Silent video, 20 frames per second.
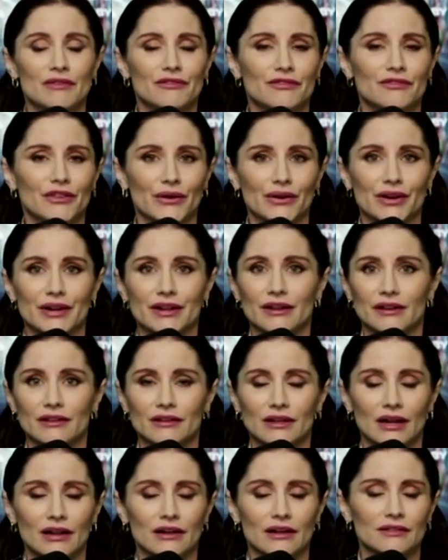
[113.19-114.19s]
very
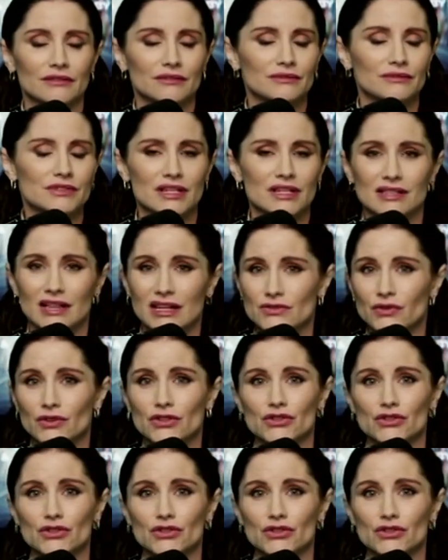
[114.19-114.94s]
successful